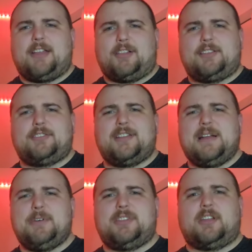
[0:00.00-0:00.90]
Let's start out
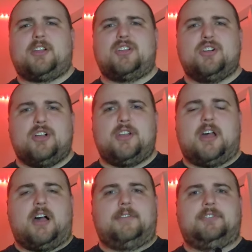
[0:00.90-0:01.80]
with the good
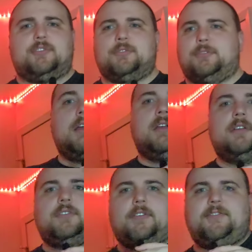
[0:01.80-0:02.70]
of Dune 2.
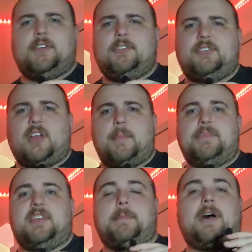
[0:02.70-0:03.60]
So first up,
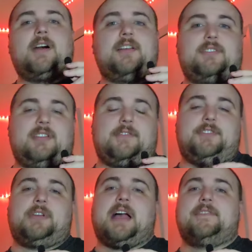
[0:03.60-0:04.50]
the positives you
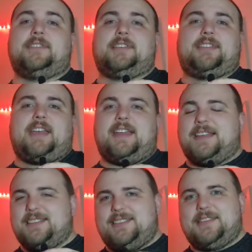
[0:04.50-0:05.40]
have to say
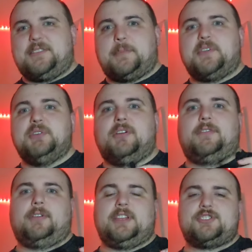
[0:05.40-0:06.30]
is it's a
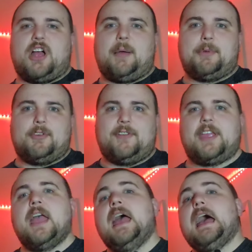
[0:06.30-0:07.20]
beautifully shot movie.
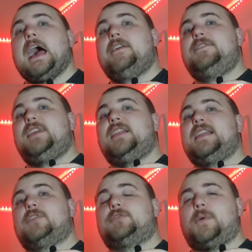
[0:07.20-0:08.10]
I've seen it
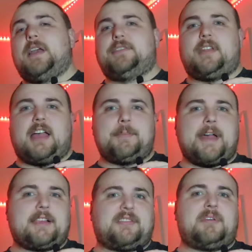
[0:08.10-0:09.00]
now twice in
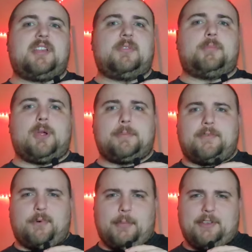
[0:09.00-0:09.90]
IMAX. I made it a point
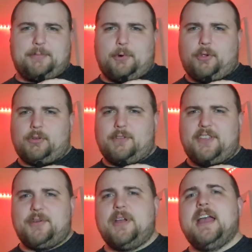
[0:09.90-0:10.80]
before my spoiler
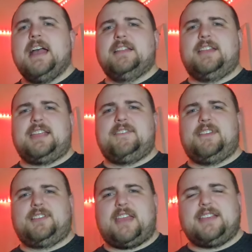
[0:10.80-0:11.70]
review to give
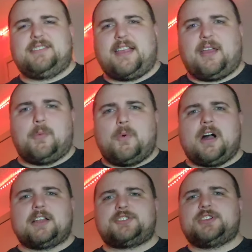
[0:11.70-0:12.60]
this a second
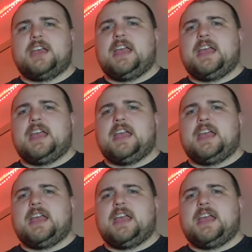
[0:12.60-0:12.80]
watch.